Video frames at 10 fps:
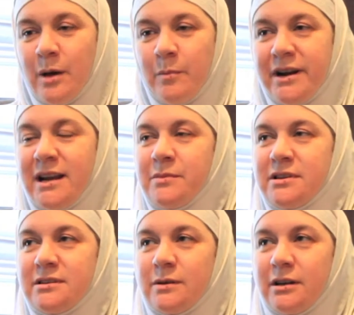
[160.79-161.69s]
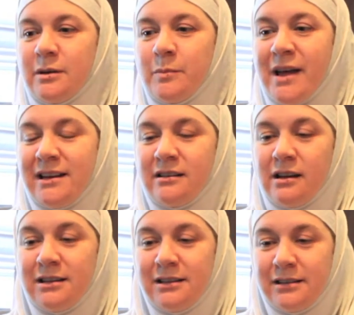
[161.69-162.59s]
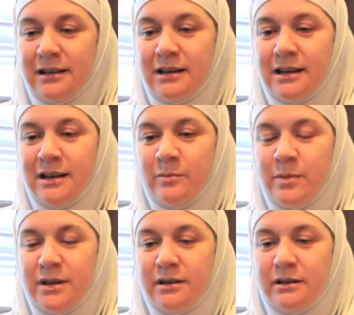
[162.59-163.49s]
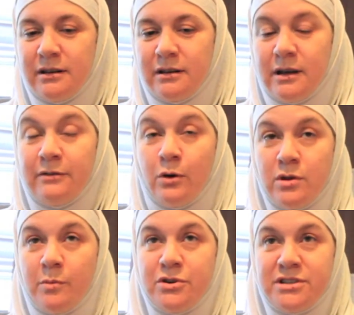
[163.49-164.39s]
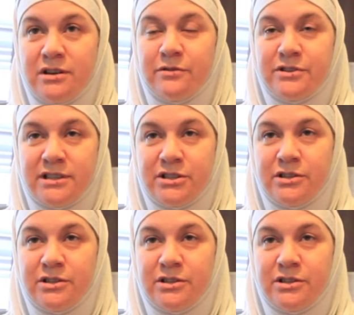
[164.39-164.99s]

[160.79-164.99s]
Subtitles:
My name is Patty Ghaly, and I have been, I've owned the birth center for 6